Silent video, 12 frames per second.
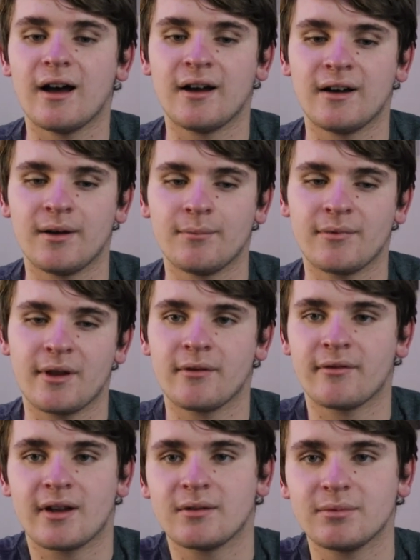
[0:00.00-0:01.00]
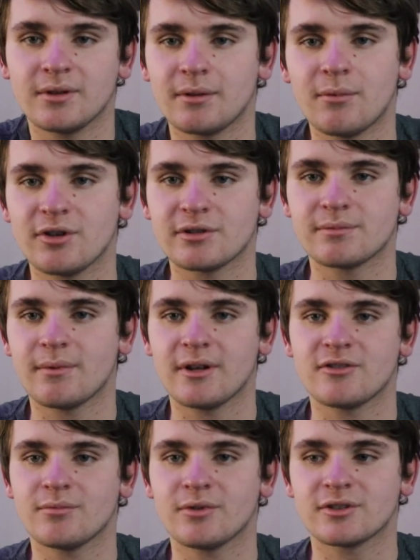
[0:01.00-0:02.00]
Um, they're available in most
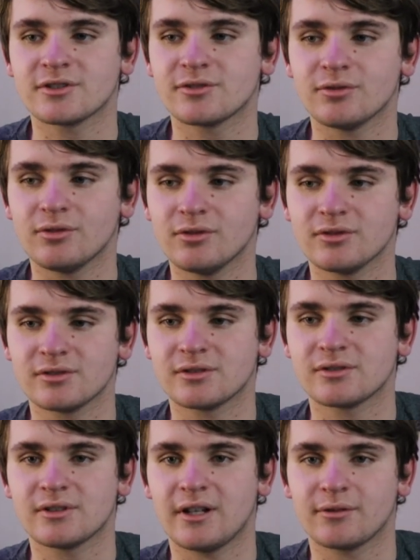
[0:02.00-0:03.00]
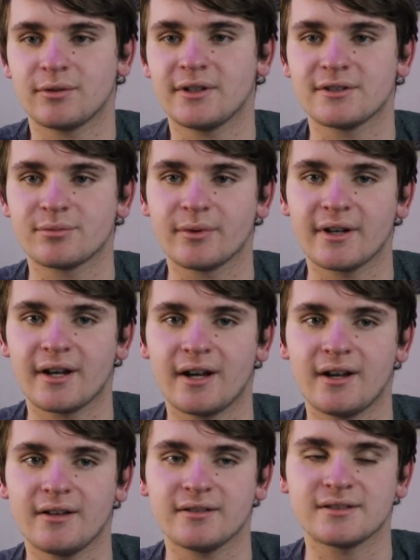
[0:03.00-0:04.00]
major bookstores like Reader's
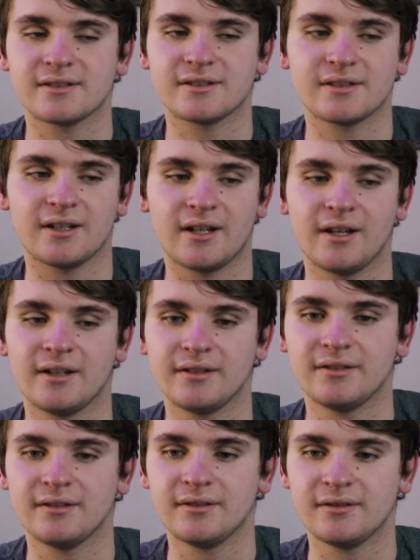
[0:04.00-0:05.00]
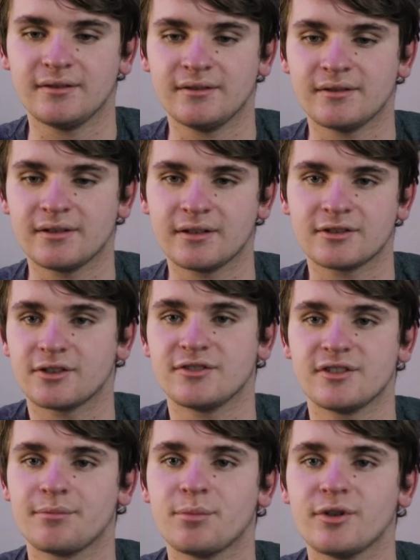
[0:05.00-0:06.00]
Warehouse and
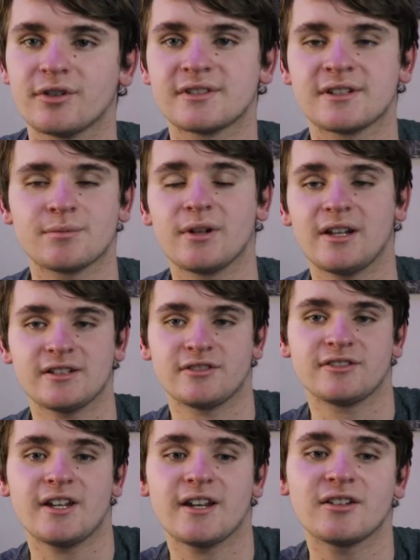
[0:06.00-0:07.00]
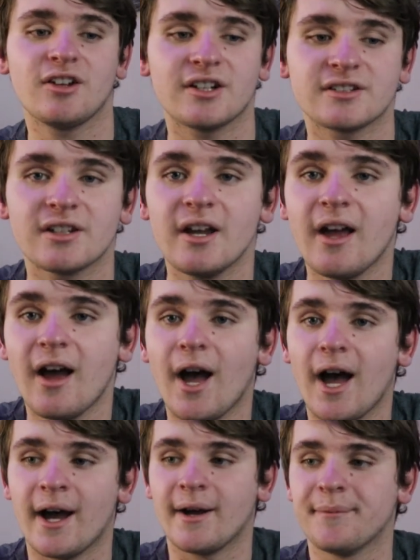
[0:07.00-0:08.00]
Exclusive Books, as well as on Take Lot.
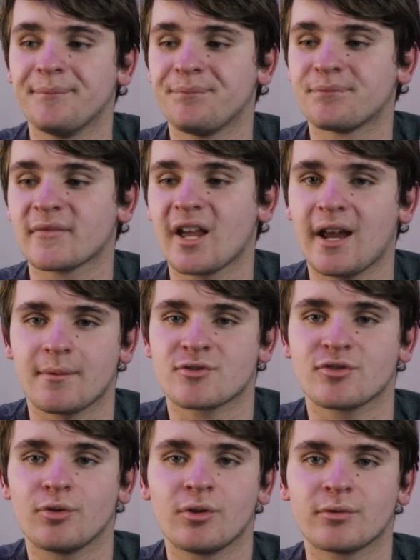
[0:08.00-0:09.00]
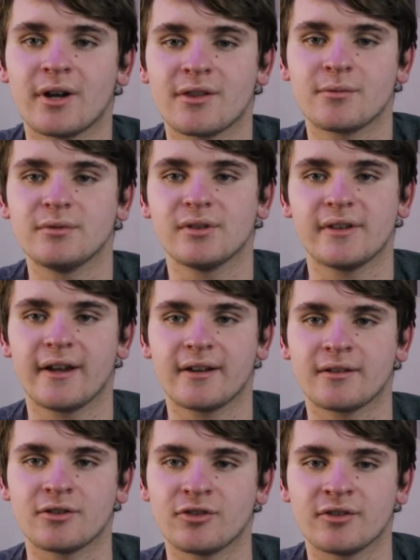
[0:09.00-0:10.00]
Um, and I'm sure all around the world
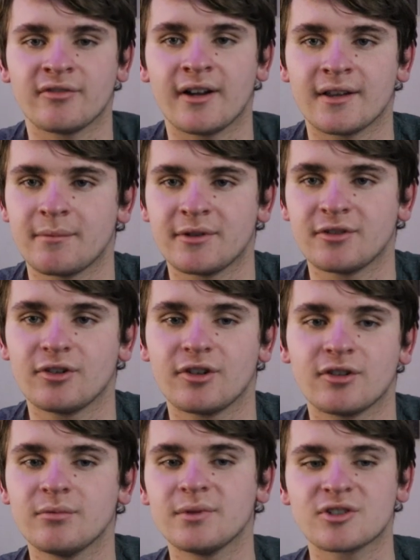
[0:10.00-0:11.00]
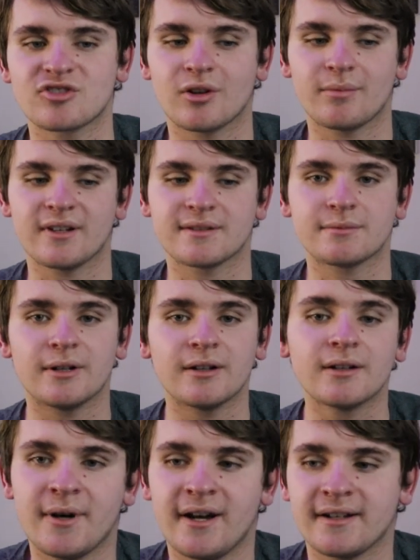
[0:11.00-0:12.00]
there you can find them in your local bookshop as
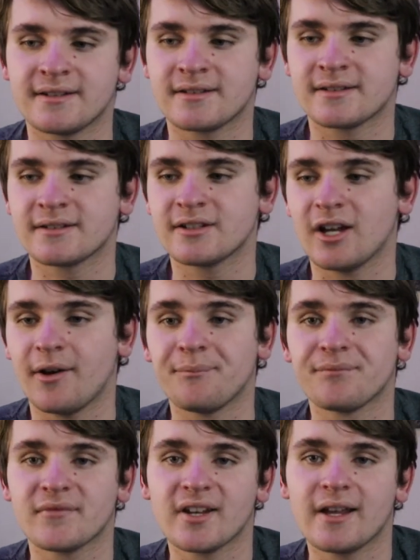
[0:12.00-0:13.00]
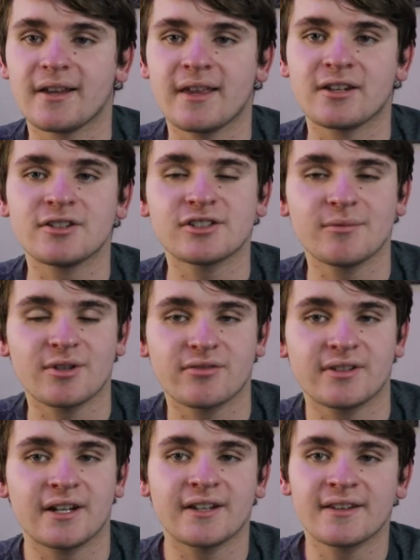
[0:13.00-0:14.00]
well. But yeah, thank you so much
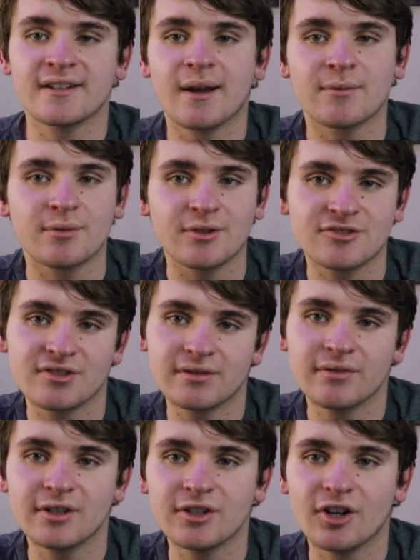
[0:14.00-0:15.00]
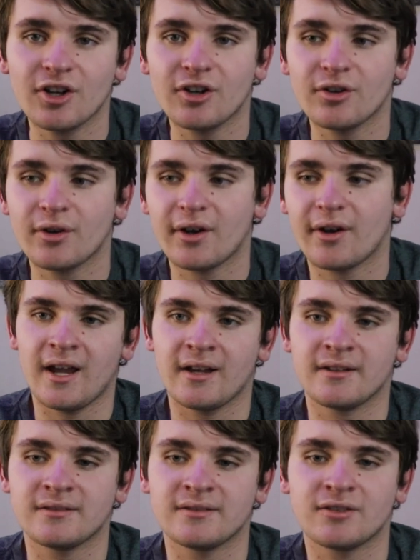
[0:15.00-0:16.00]
for taking the time to watch this video,
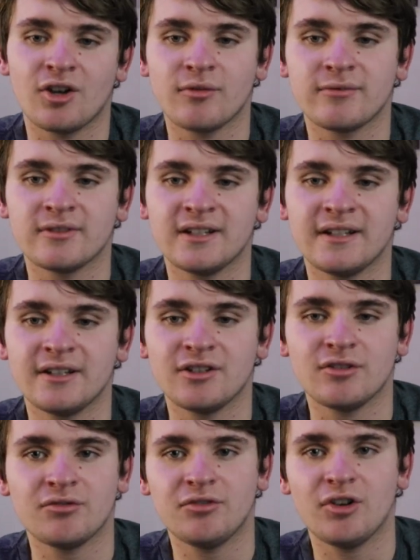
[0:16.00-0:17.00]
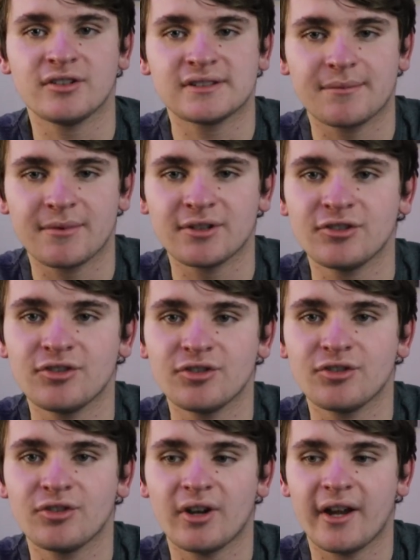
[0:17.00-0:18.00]
and hopefully you've learned something
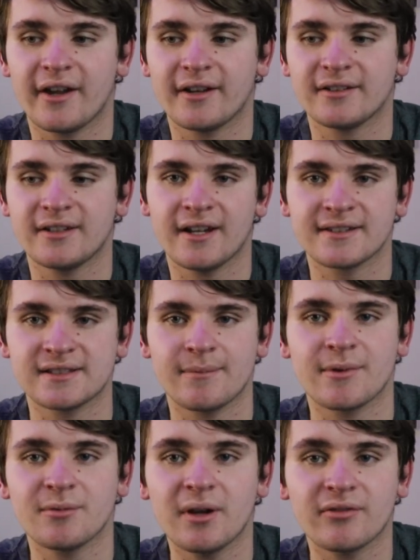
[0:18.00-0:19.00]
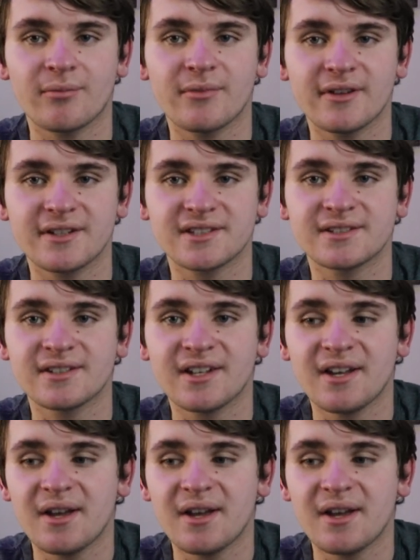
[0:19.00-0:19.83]
new and taken something away from this.